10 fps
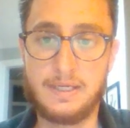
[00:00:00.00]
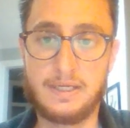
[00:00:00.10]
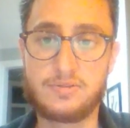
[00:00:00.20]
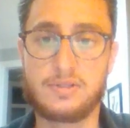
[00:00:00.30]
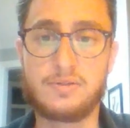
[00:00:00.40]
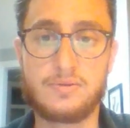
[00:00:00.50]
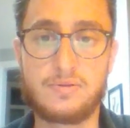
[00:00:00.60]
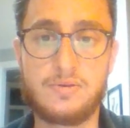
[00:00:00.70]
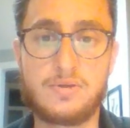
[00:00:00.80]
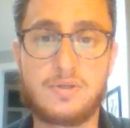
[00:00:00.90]
And so
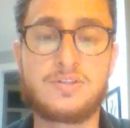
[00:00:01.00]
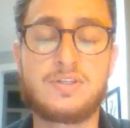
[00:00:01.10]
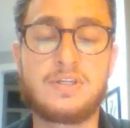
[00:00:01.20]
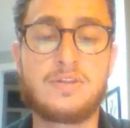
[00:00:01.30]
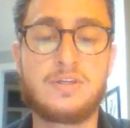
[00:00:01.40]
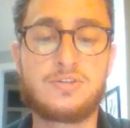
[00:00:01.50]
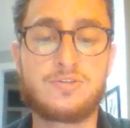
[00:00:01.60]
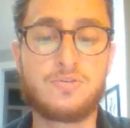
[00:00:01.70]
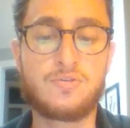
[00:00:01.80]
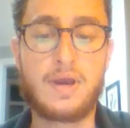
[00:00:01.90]
you can see in these
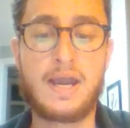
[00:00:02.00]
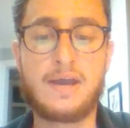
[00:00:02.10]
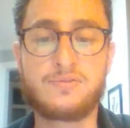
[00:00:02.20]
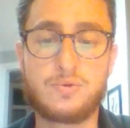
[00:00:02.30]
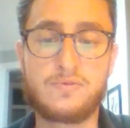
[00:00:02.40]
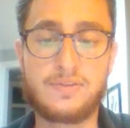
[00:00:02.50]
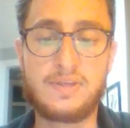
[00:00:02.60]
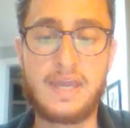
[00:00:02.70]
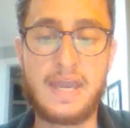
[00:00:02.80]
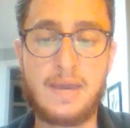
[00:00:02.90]
2 graphs, we've got
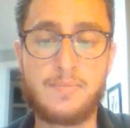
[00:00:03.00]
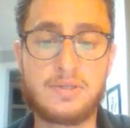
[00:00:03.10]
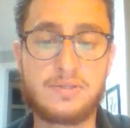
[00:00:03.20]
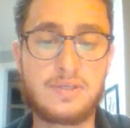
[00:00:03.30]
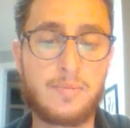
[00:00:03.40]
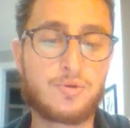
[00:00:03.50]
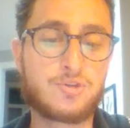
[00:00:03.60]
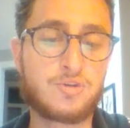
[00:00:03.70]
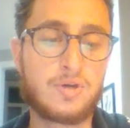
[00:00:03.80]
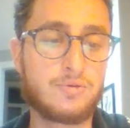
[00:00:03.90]
the ambient
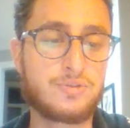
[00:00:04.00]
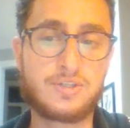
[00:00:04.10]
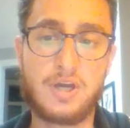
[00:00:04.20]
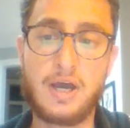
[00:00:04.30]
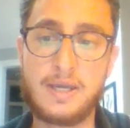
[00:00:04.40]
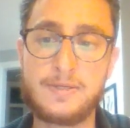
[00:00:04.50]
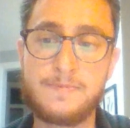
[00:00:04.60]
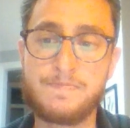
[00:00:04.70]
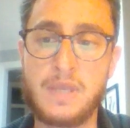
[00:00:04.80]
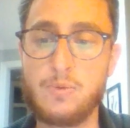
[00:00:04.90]
temperature
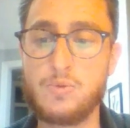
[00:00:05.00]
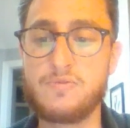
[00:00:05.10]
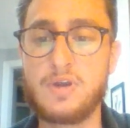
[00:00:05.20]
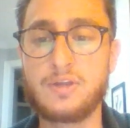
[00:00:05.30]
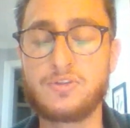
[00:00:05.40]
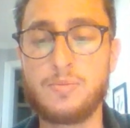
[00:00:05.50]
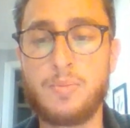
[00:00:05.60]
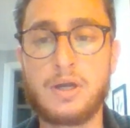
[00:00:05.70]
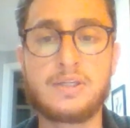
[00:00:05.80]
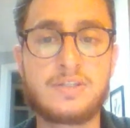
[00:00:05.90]
outside, and we've got their
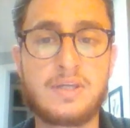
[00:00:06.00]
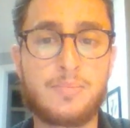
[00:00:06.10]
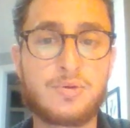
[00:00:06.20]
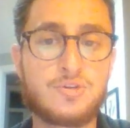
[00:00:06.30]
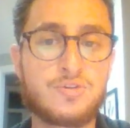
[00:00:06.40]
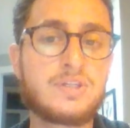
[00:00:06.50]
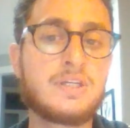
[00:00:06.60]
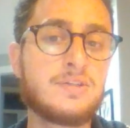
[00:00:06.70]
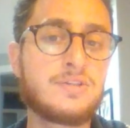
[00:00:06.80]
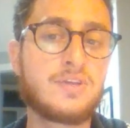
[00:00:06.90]
body temperatures
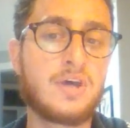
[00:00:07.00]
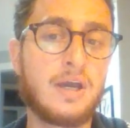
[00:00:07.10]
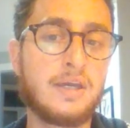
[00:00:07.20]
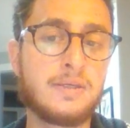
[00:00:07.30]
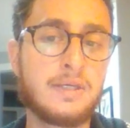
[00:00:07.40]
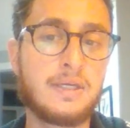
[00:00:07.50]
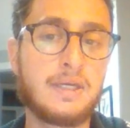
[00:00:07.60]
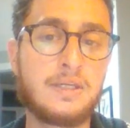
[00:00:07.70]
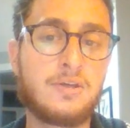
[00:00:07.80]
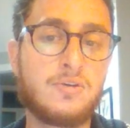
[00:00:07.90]
inside.
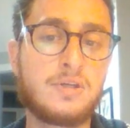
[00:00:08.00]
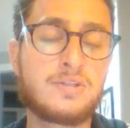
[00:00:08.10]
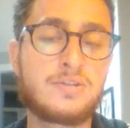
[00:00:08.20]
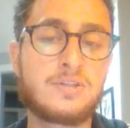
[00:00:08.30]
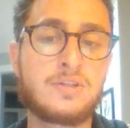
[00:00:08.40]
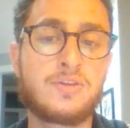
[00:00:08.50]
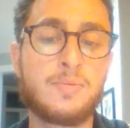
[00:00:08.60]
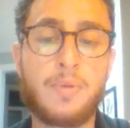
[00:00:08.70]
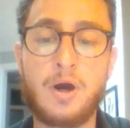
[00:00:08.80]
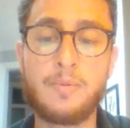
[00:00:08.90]
And here you can see that
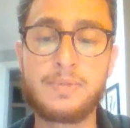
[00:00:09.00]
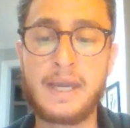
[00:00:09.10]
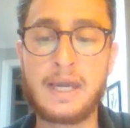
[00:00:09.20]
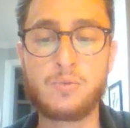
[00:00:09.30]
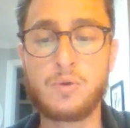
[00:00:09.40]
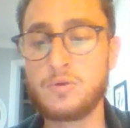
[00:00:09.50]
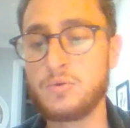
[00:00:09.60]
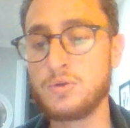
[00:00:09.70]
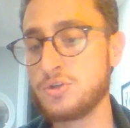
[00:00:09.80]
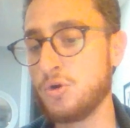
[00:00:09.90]
the bobcat,
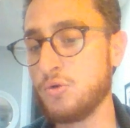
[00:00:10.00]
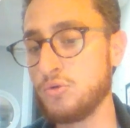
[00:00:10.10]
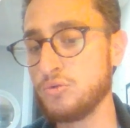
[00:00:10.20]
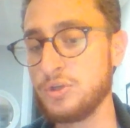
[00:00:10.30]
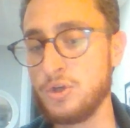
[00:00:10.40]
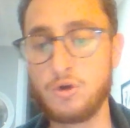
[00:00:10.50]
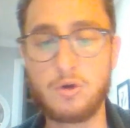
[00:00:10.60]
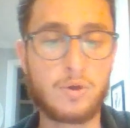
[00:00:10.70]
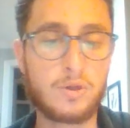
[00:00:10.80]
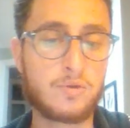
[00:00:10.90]
whether it's cold
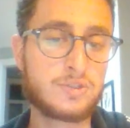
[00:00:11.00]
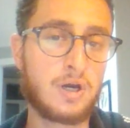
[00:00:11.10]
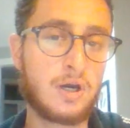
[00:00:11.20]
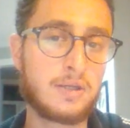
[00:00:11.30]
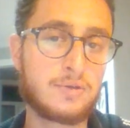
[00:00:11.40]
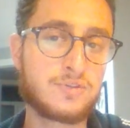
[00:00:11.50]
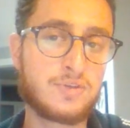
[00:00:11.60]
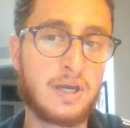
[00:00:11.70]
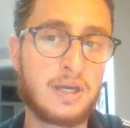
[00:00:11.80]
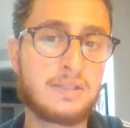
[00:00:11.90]
or whether it's hot
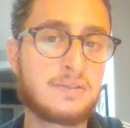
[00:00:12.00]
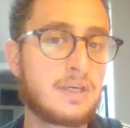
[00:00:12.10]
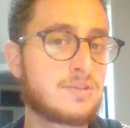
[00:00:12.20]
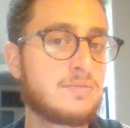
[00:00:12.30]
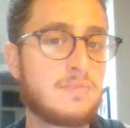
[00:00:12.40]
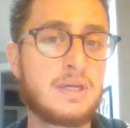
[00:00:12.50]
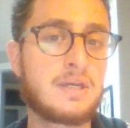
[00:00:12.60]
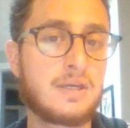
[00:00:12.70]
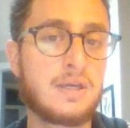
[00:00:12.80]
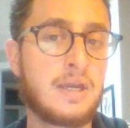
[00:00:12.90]
outside, doesn't
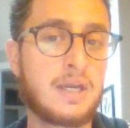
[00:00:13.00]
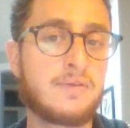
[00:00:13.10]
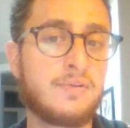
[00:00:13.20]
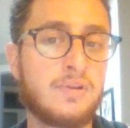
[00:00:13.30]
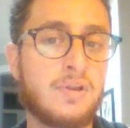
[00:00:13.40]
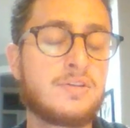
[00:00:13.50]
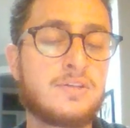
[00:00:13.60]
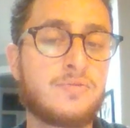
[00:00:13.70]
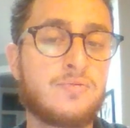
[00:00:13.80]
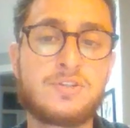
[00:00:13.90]
make a heck of a lot of
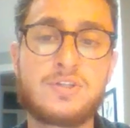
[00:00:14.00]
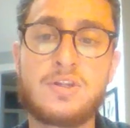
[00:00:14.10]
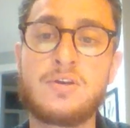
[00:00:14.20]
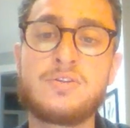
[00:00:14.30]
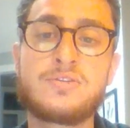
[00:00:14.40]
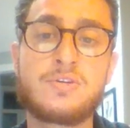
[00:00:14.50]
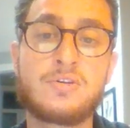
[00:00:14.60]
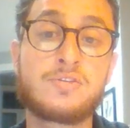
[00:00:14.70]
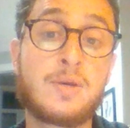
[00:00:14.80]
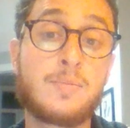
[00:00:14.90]
difference to their
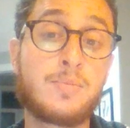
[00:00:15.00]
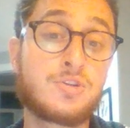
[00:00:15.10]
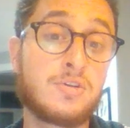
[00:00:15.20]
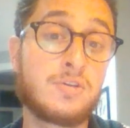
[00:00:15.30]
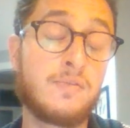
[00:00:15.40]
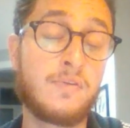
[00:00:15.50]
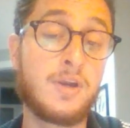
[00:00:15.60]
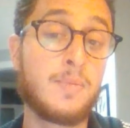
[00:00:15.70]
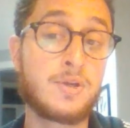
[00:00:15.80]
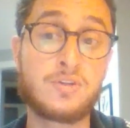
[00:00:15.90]
internal temperature. They're
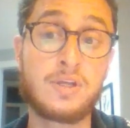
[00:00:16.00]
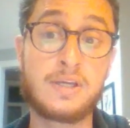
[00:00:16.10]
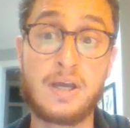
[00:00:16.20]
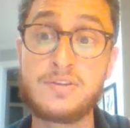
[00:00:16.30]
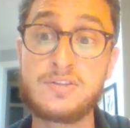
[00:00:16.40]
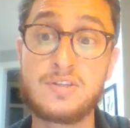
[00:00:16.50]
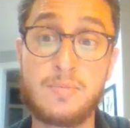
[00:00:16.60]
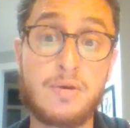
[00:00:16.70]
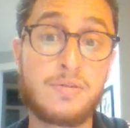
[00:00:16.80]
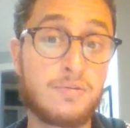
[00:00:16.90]
very much like us,
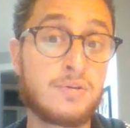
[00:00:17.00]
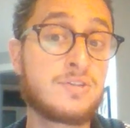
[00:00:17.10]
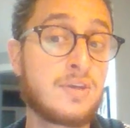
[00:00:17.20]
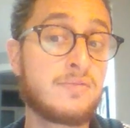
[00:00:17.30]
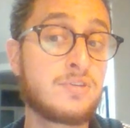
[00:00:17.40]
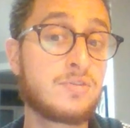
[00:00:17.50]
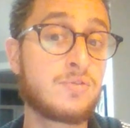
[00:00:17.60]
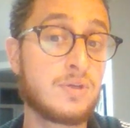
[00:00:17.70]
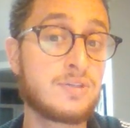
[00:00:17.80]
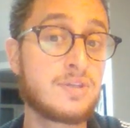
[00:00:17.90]
about 37
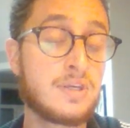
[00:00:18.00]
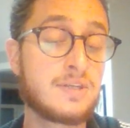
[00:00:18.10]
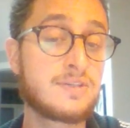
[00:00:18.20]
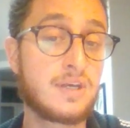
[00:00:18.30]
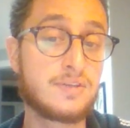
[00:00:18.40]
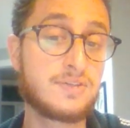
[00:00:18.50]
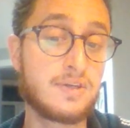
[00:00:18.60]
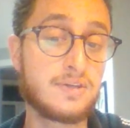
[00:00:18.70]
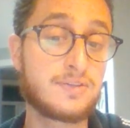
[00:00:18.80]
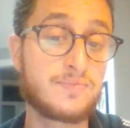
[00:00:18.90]
degrees
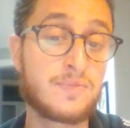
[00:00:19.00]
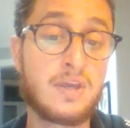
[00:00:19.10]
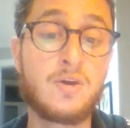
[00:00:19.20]
Celsius.